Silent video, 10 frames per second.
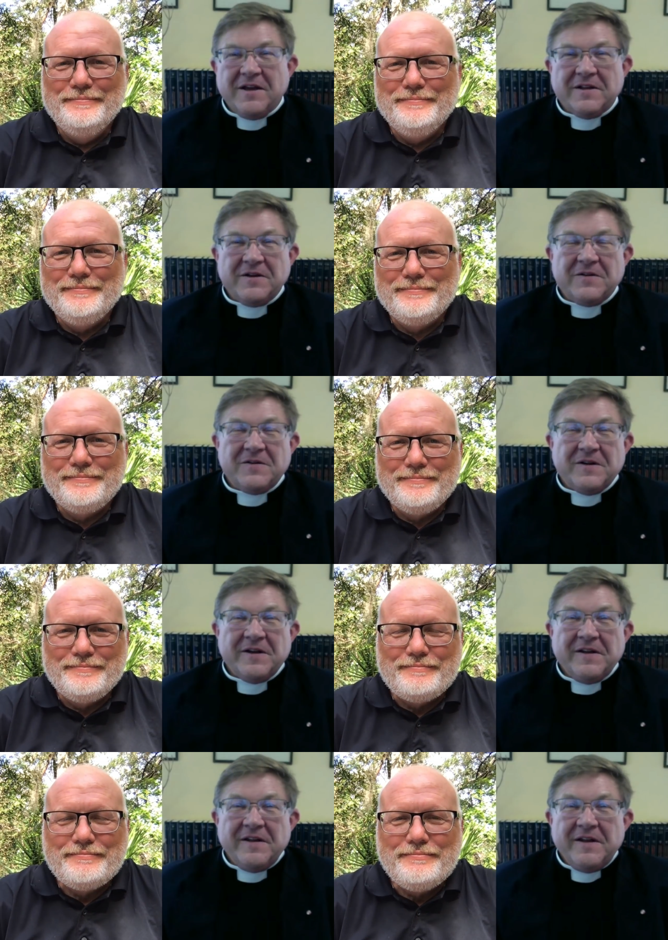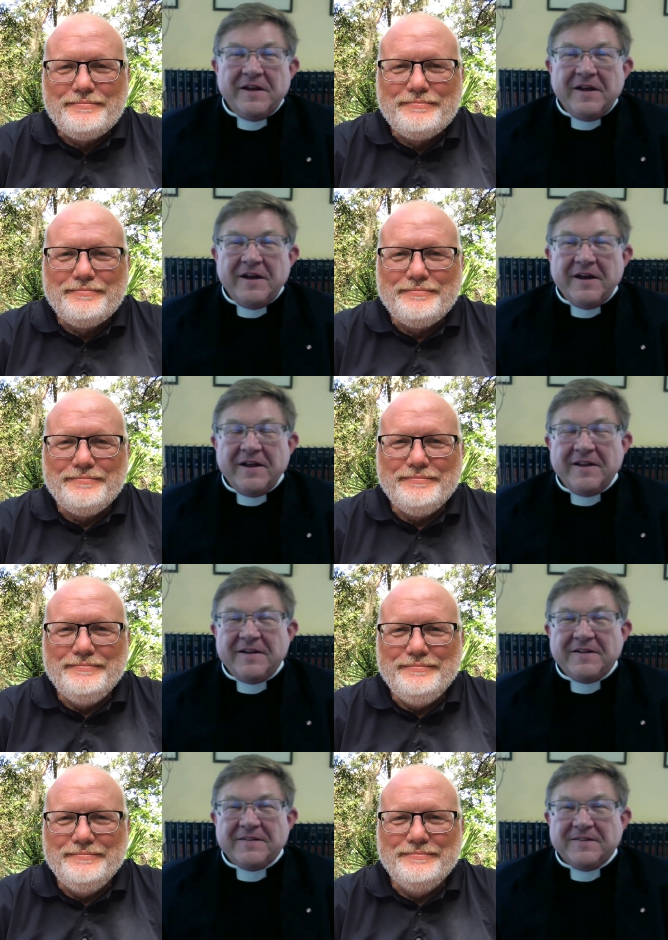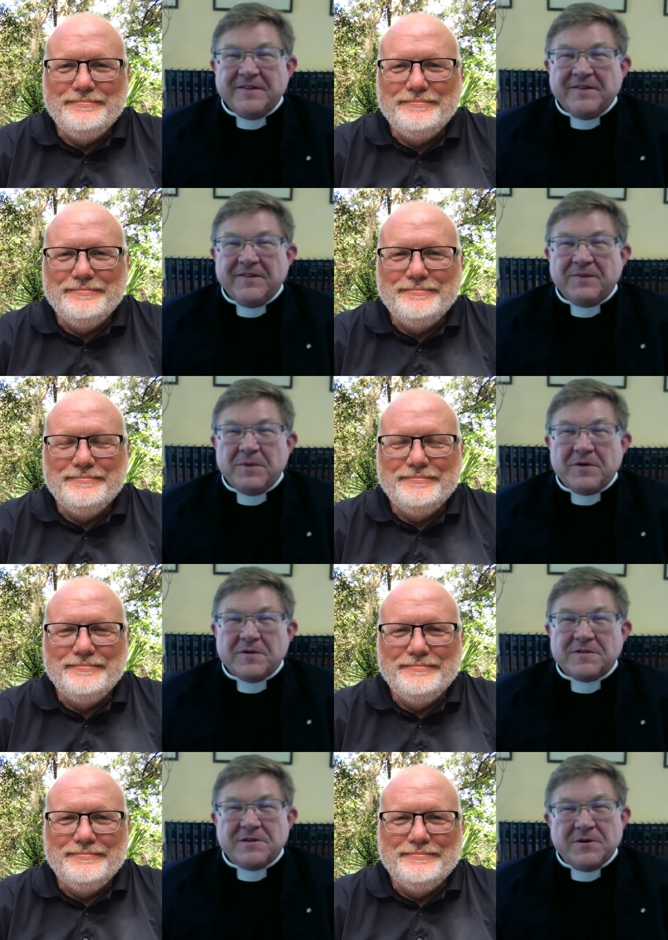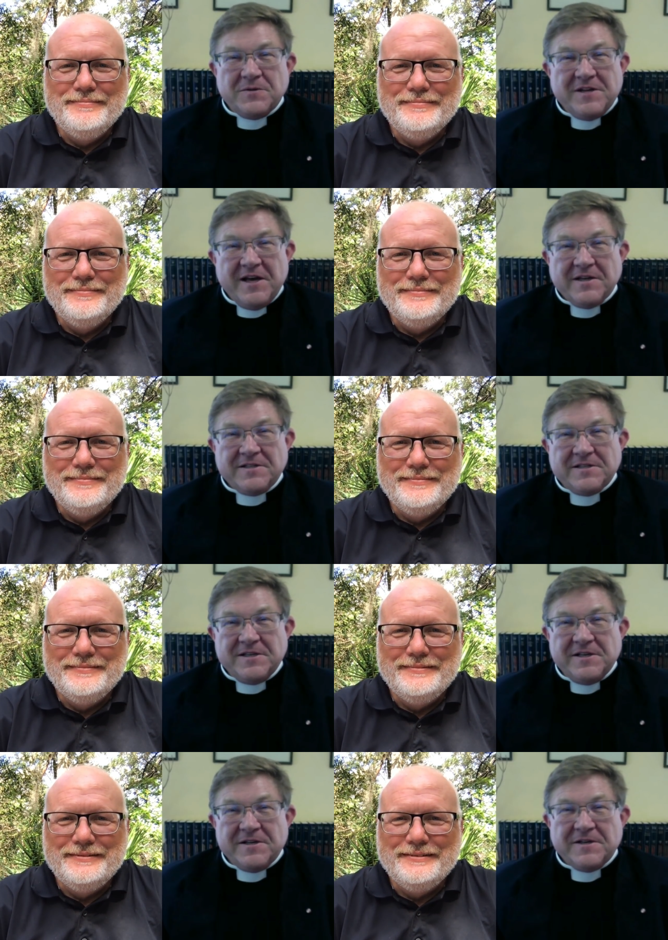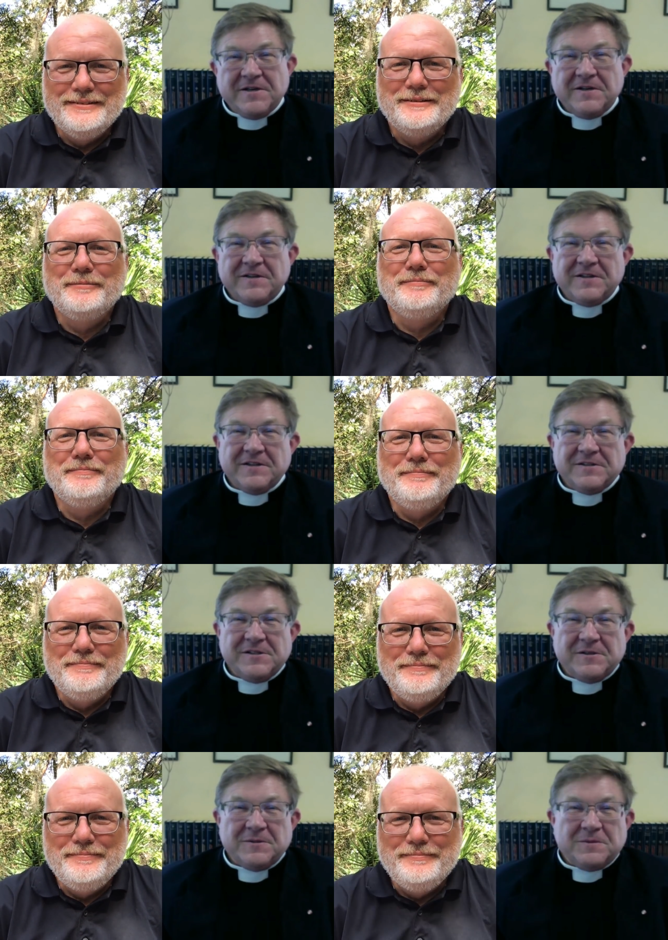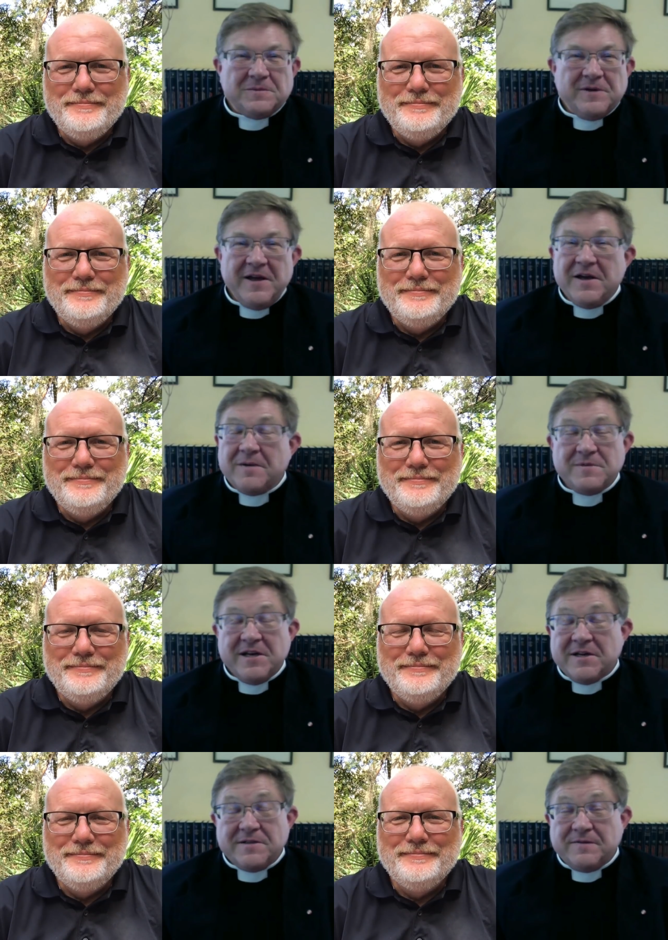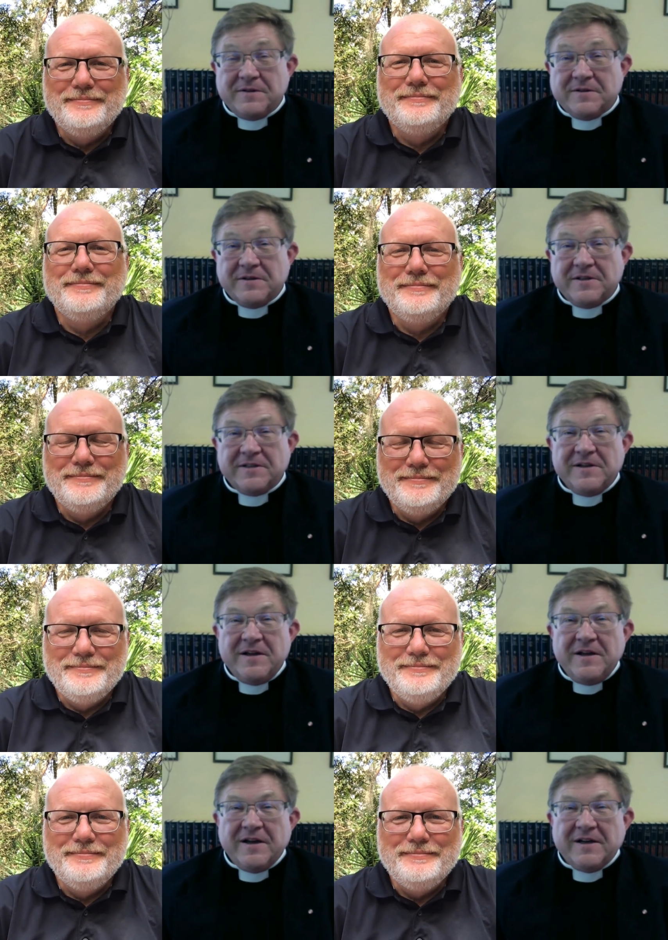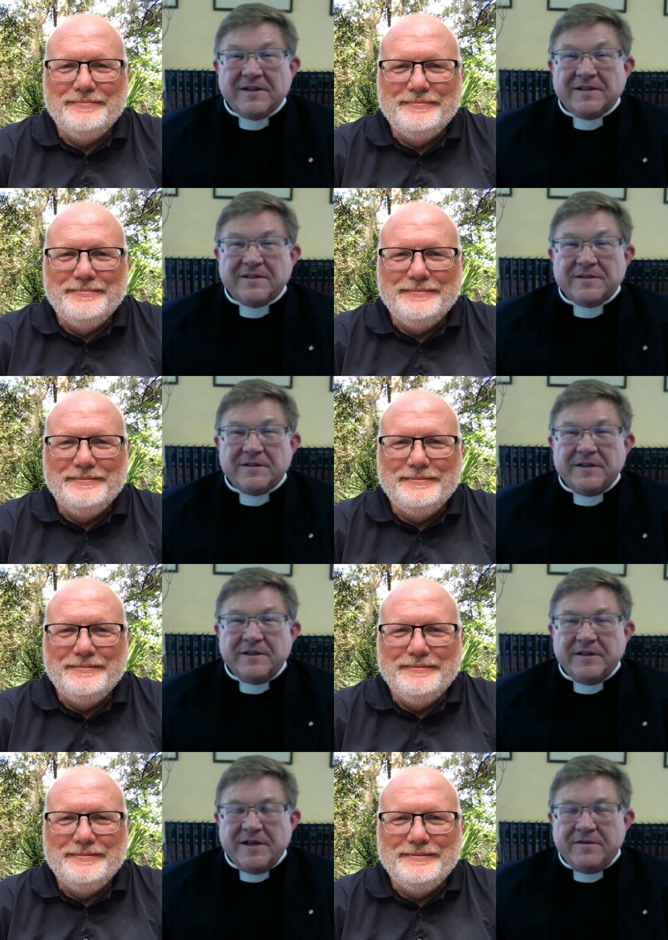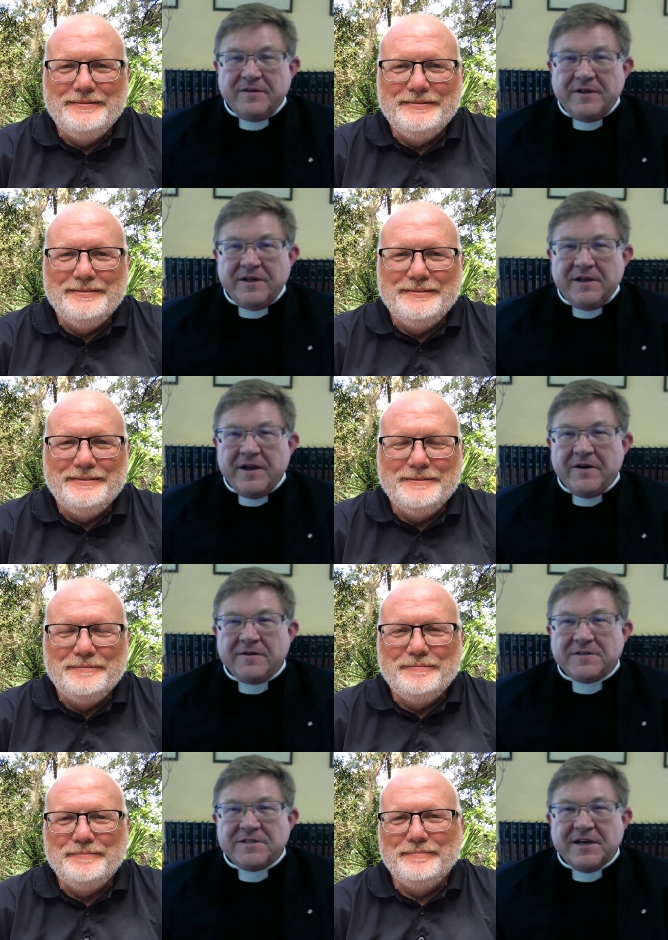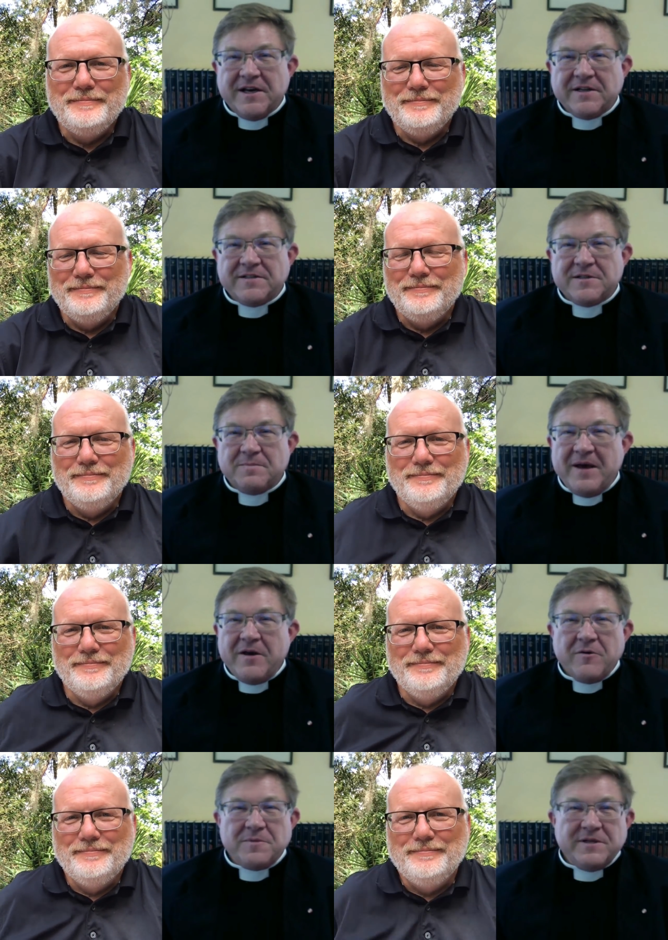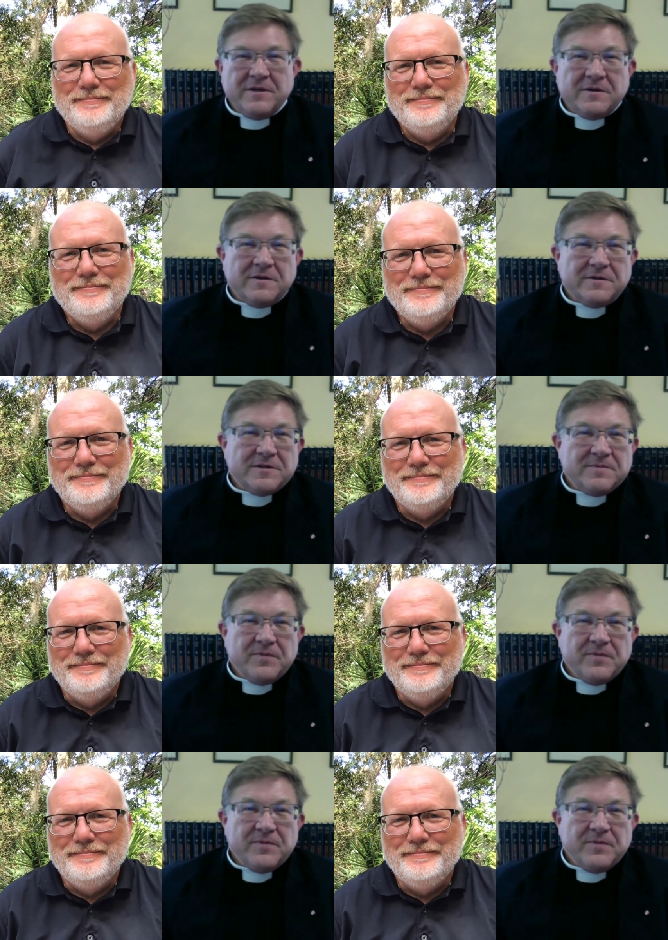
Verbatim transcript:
Speaker 1: Illinois, and because there are no taxes here, there's no income tax in Florida, uh, the in, the inheritance tax, the bankruptcy laws